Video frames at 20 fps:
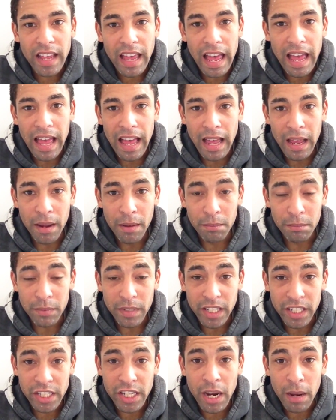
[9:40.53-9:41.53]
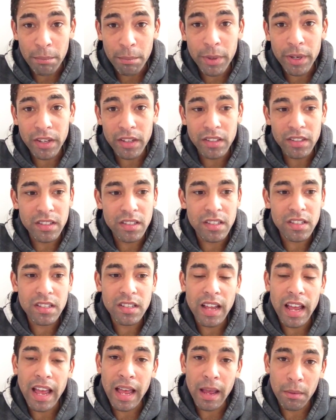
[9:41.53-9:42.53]
the
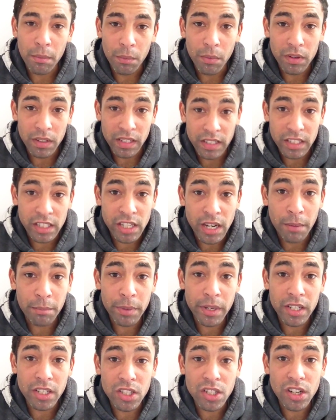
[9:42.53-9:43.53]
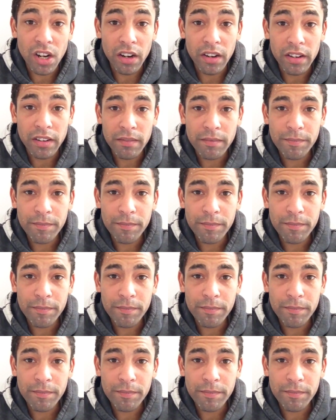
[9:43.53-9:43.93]
Champions site,